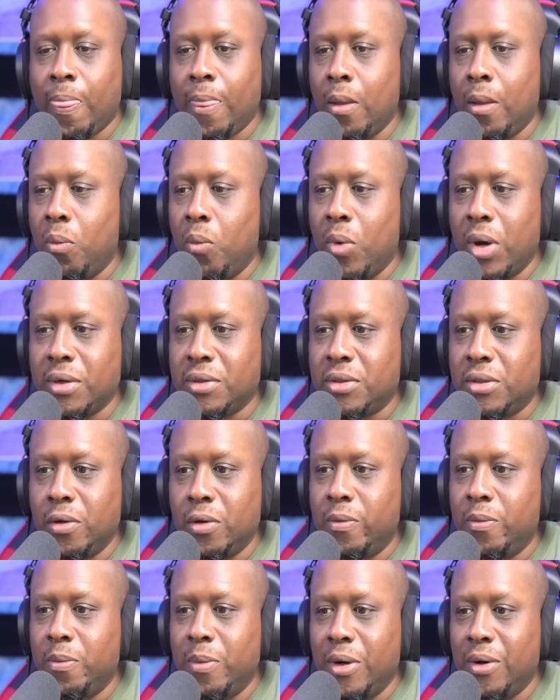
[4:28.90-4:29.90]
won a
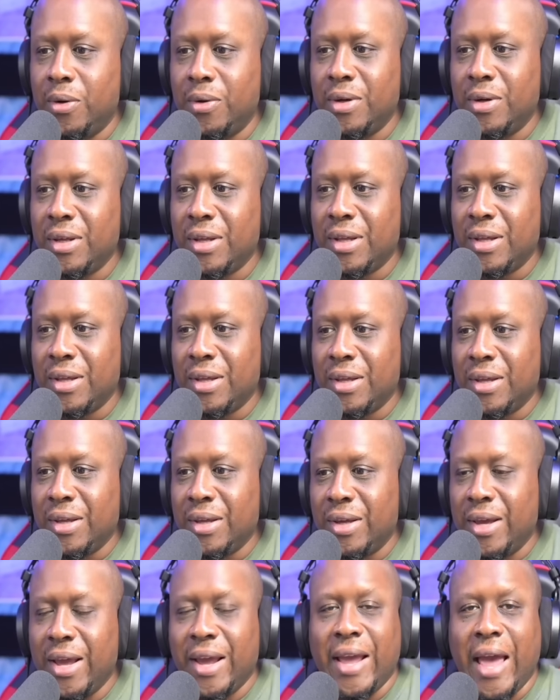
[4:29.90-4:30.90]
Super Bowl.
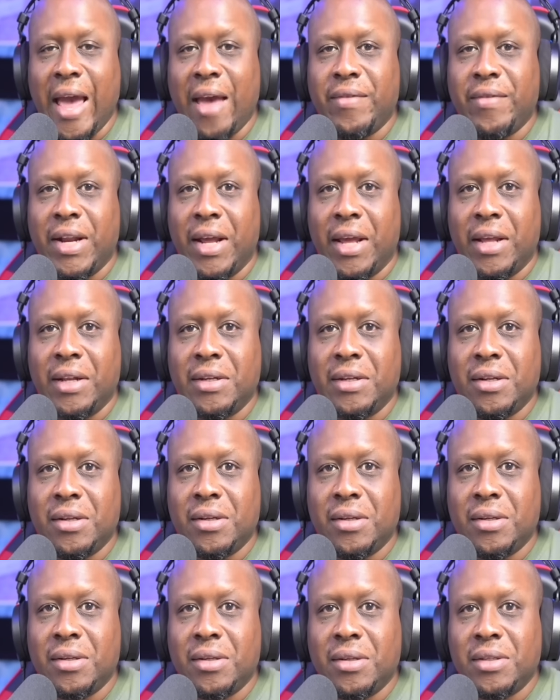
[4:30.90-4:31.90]
He ain't having that.
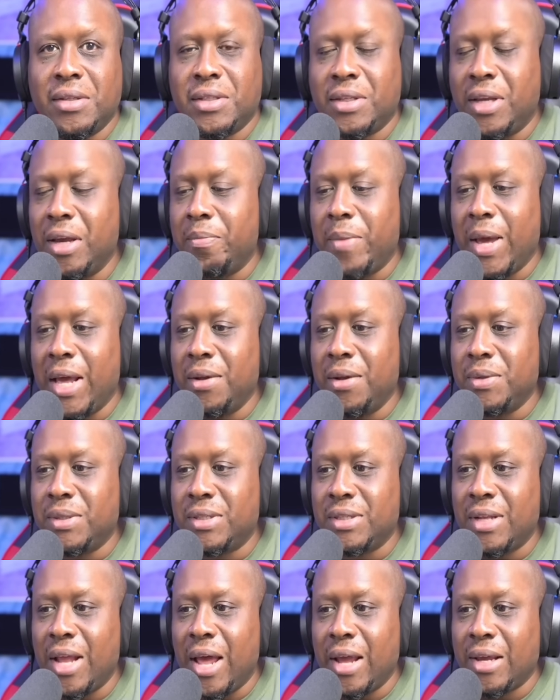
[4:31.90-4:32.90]
Skip Bayless
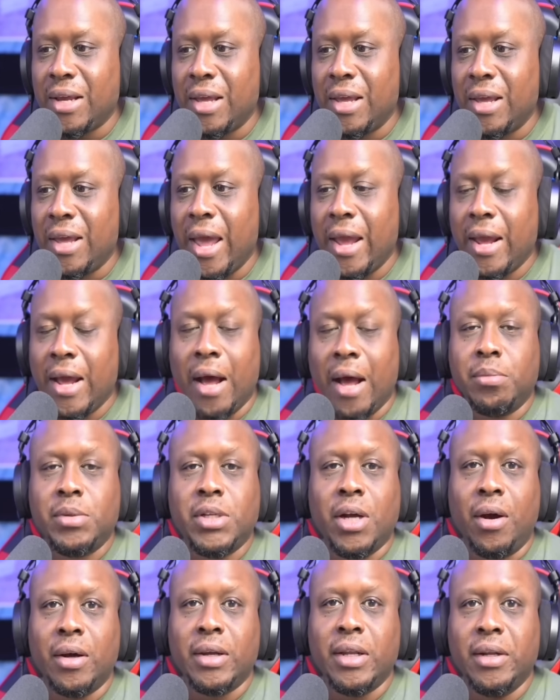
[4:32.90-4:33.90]
is like, hey, I'm
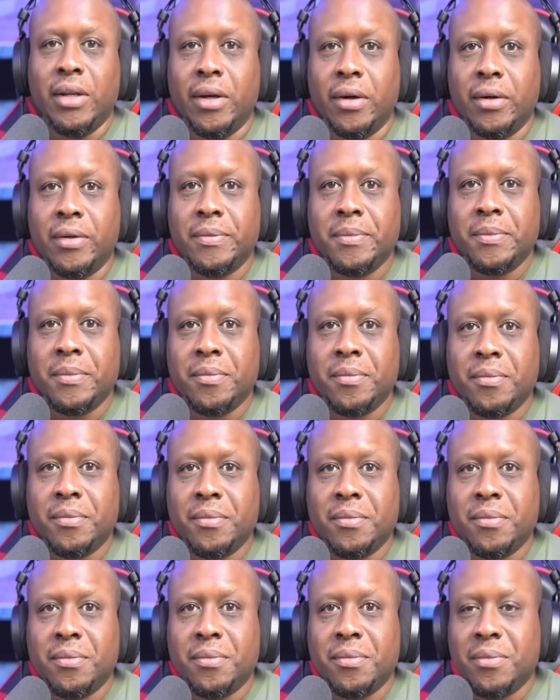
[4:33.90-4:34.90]
talking here.
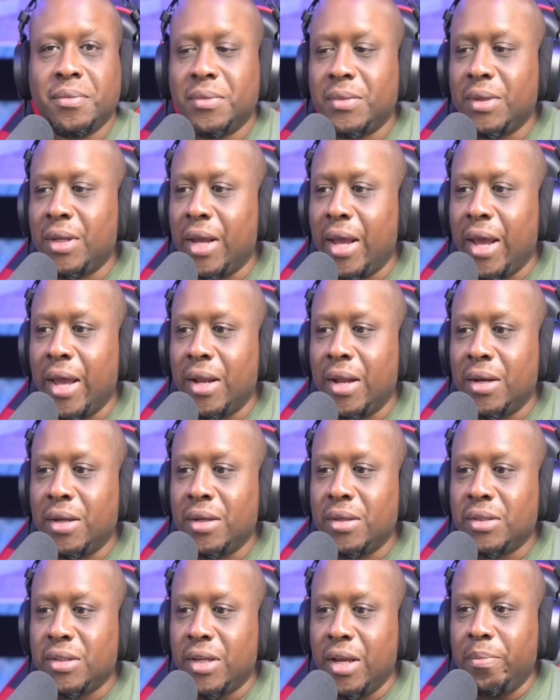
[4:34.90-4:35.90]
And
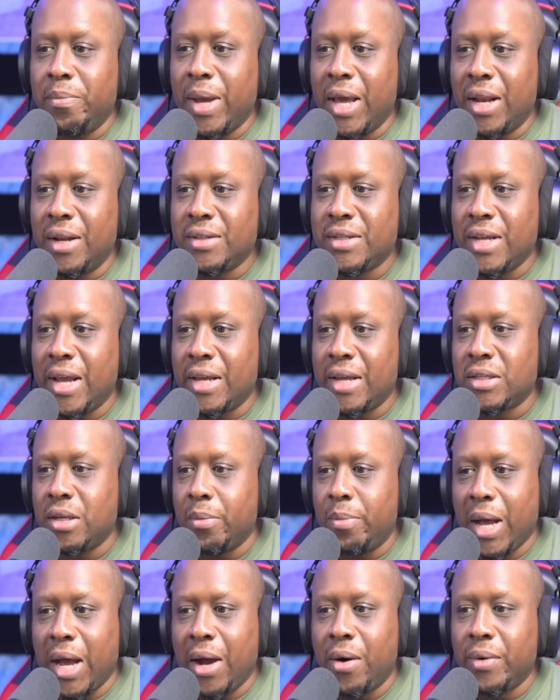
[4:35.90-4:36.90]
Skip Bayless has the
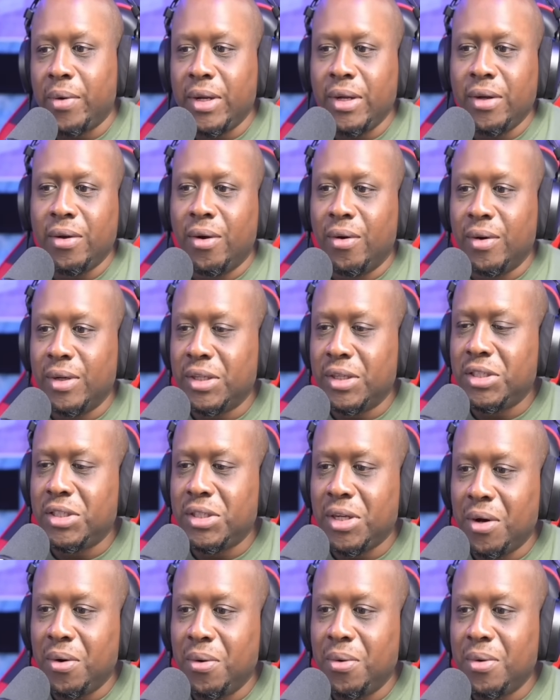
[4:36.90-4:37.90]
power here on this
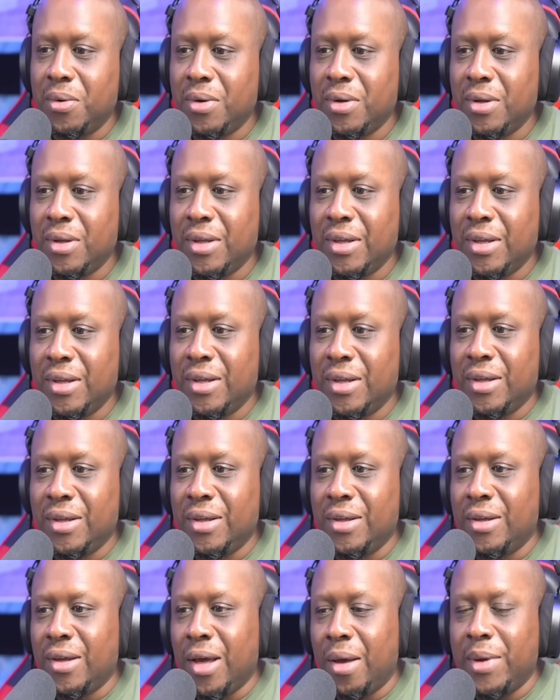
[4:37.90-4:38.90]
show.
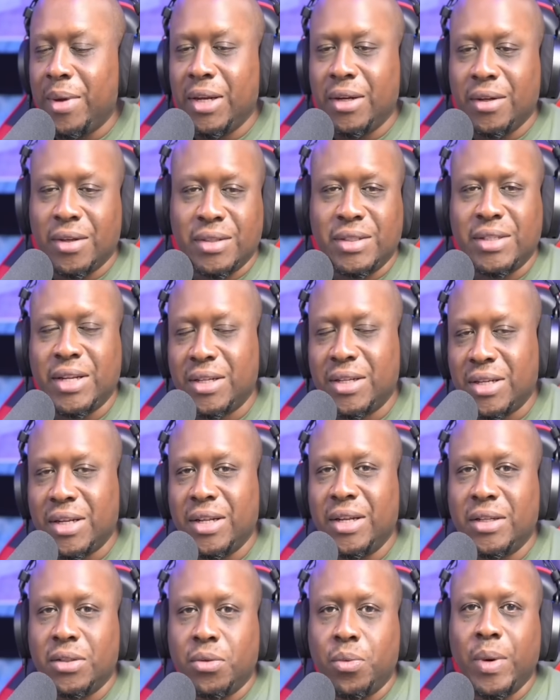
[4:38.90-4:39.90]
I mean,
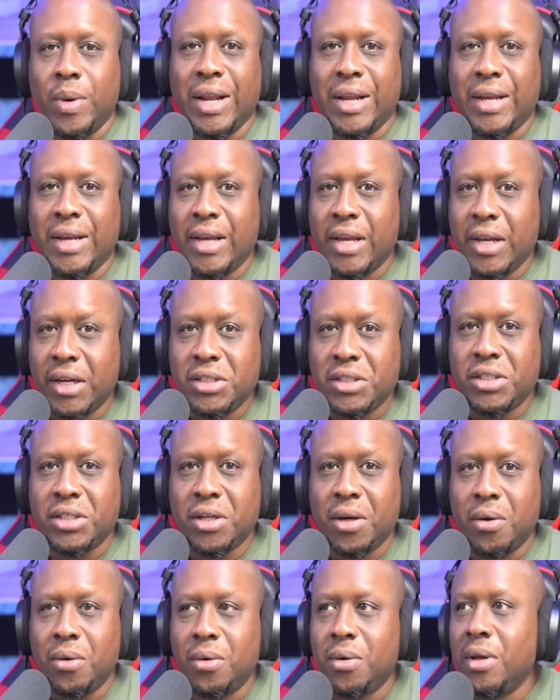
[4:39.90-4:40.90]
essentially, it's really his
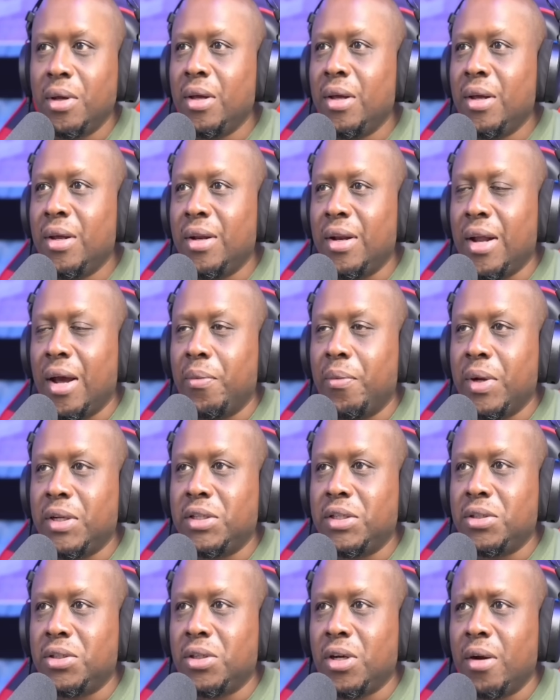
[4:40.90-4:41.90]
show. Now,
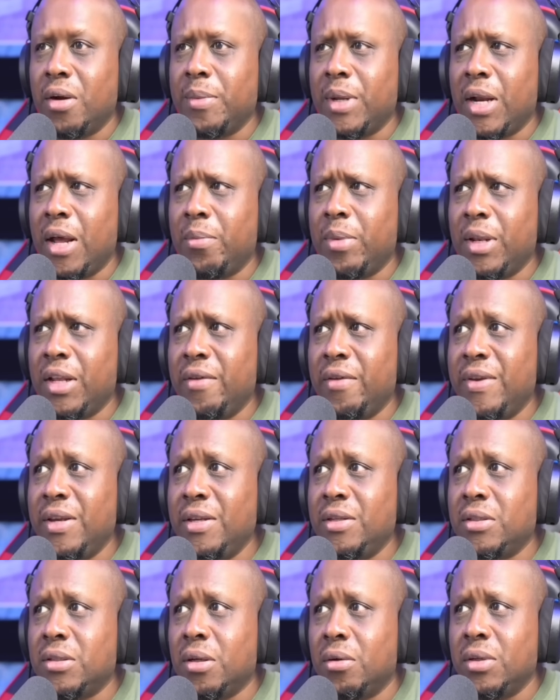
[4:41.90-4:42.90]
Richard Sherman, I believe
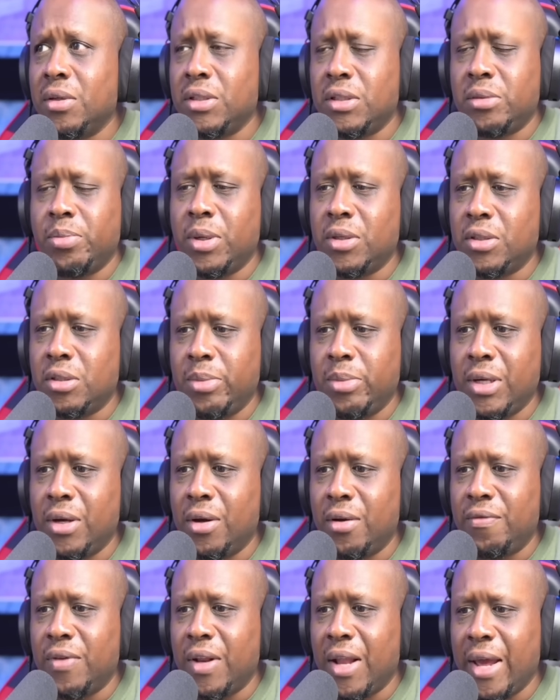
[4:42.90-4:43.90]
he's only supposed to be
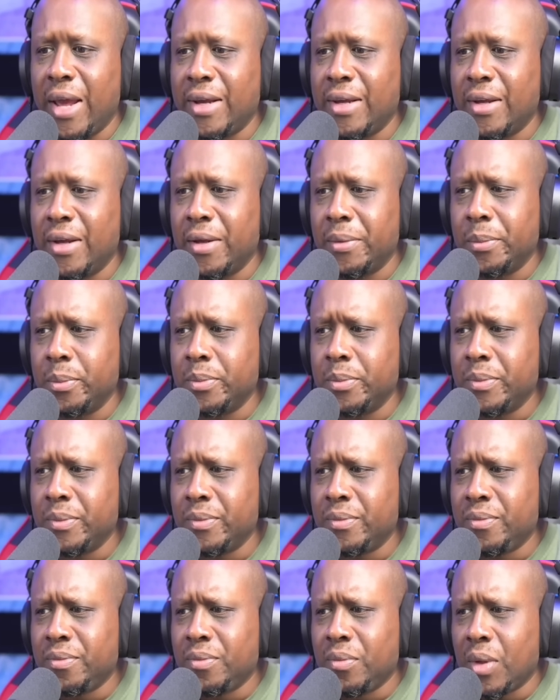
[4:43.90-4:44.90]
on for like, um,
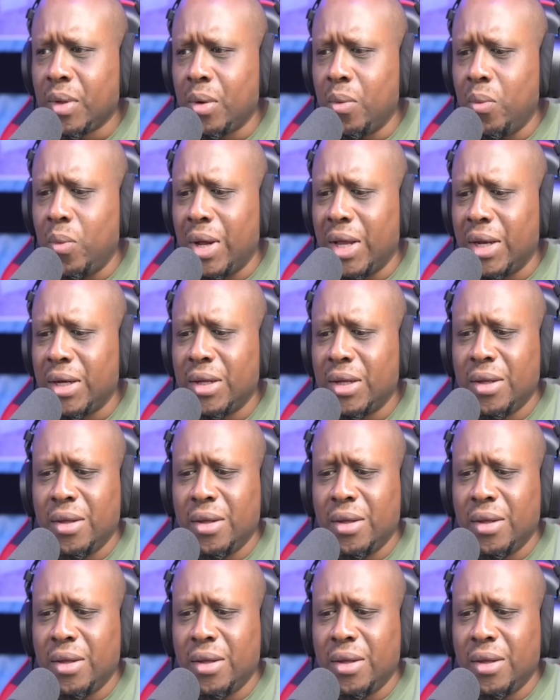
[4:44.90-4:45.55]
what,